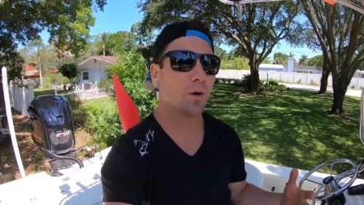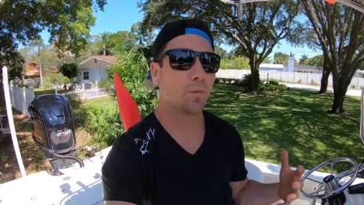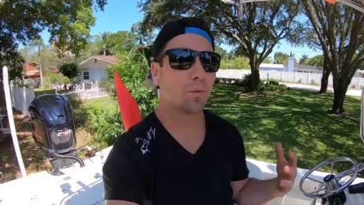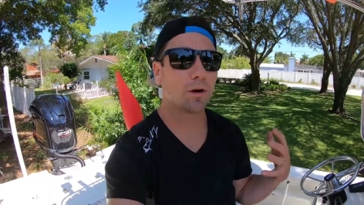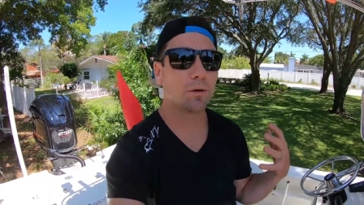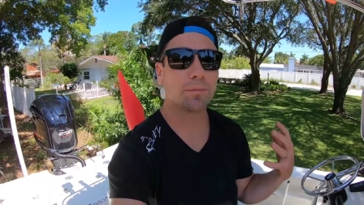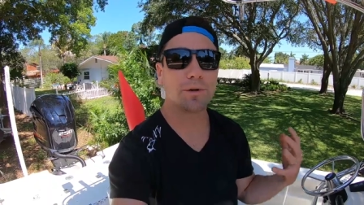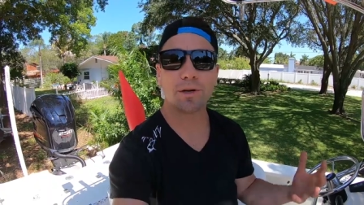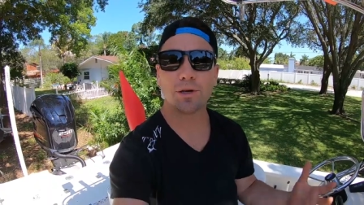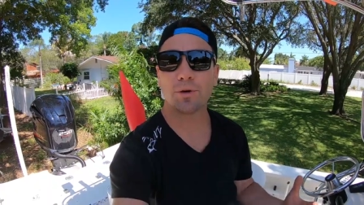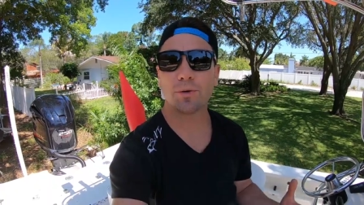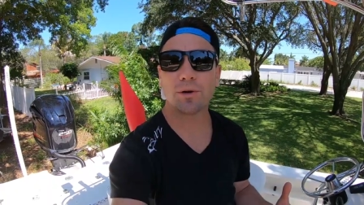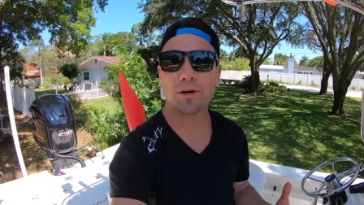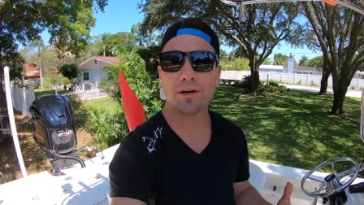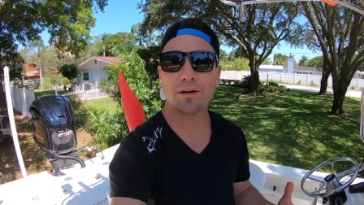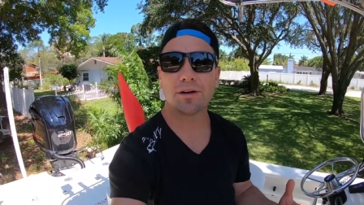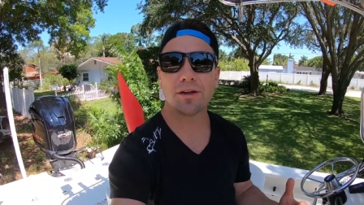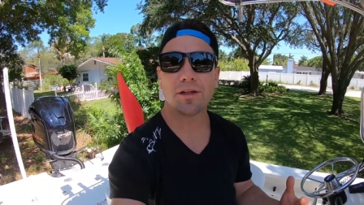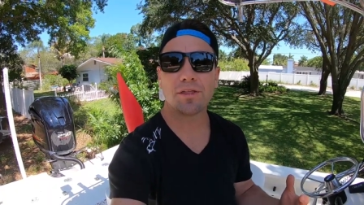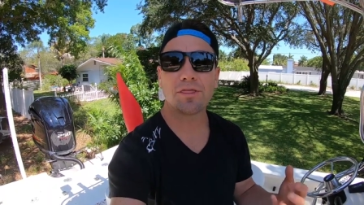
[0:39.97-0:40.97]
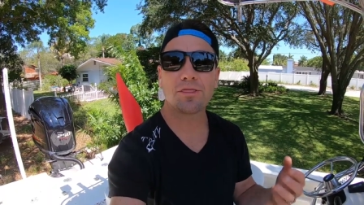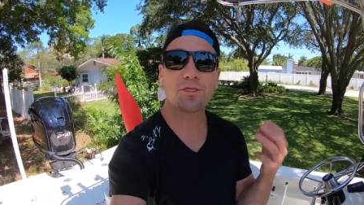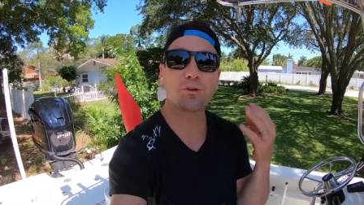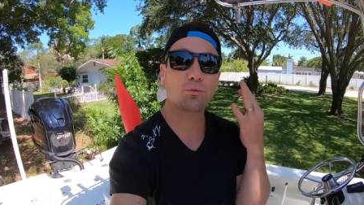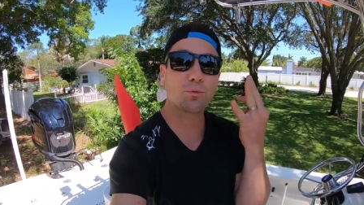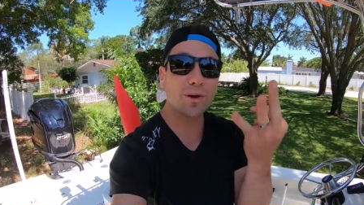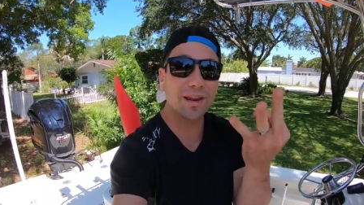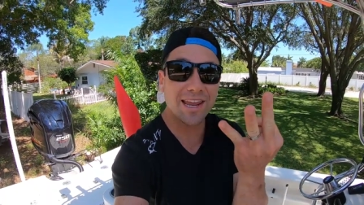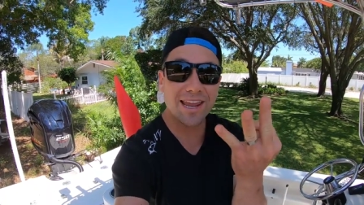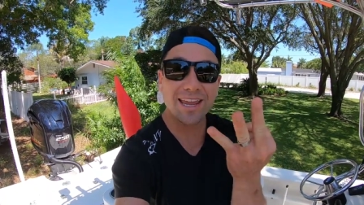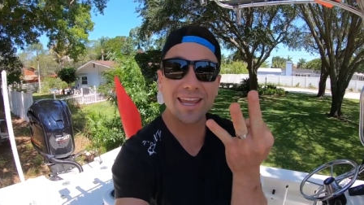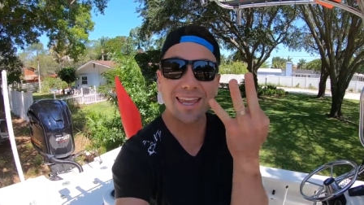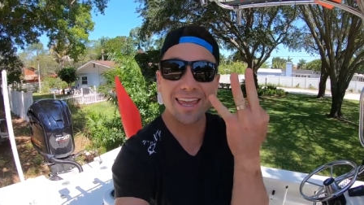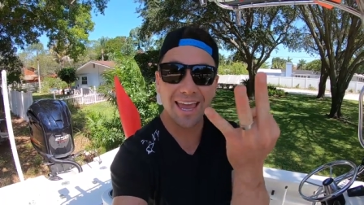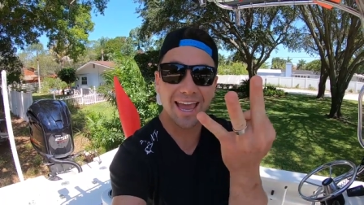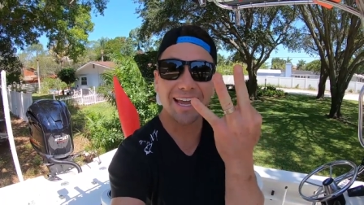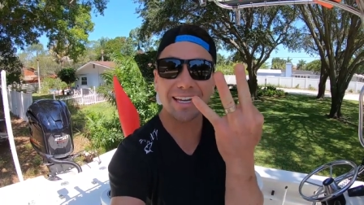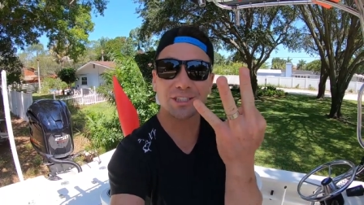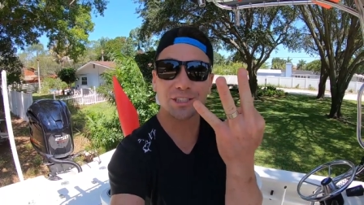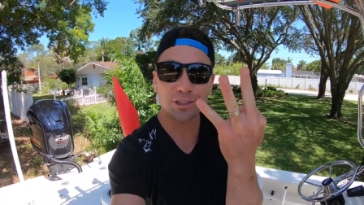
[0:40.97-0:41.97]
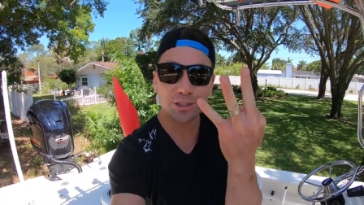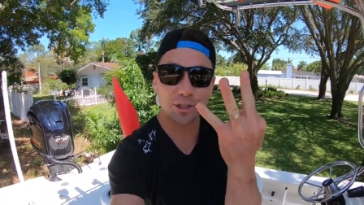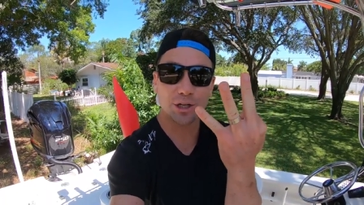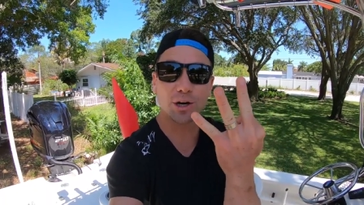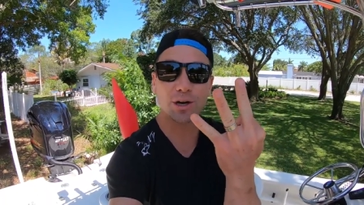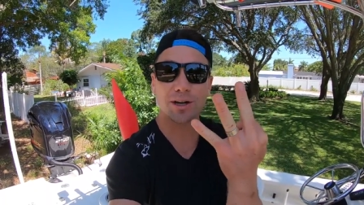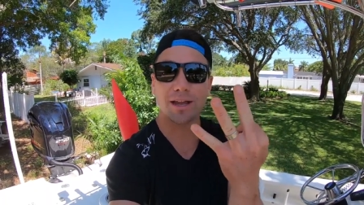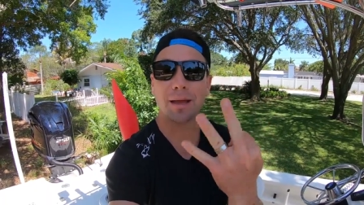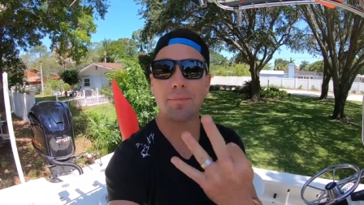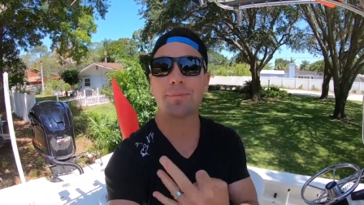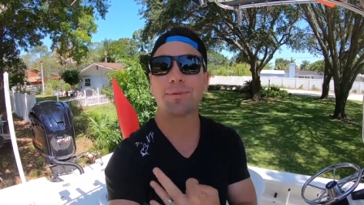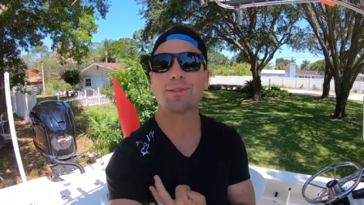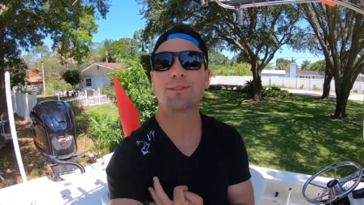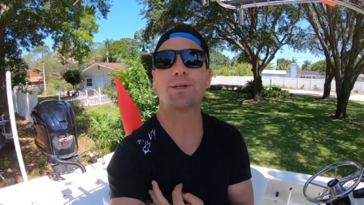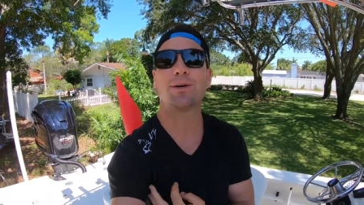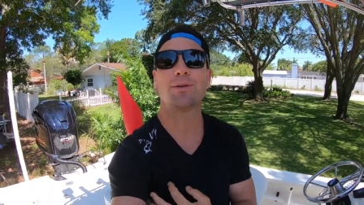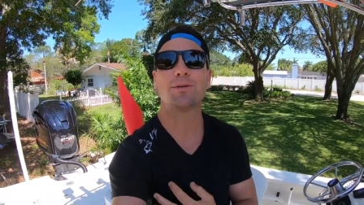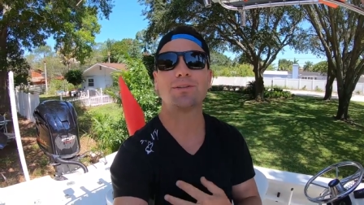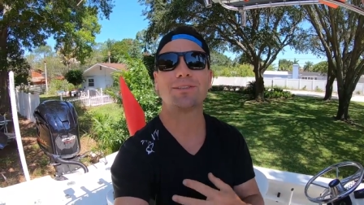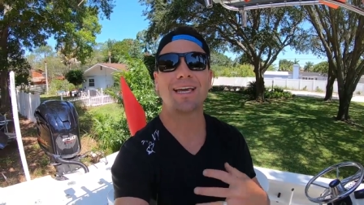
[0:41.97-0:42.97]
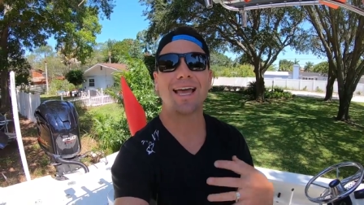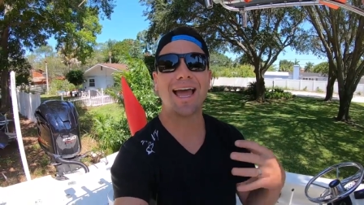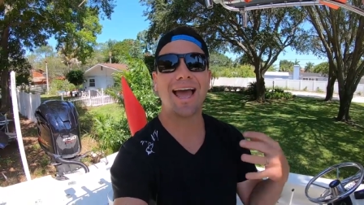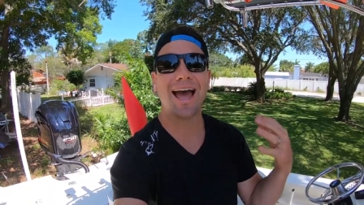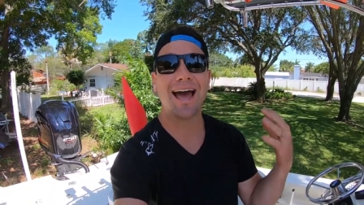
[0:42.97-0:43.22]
We're gonna be doing 3 catch and cook episodes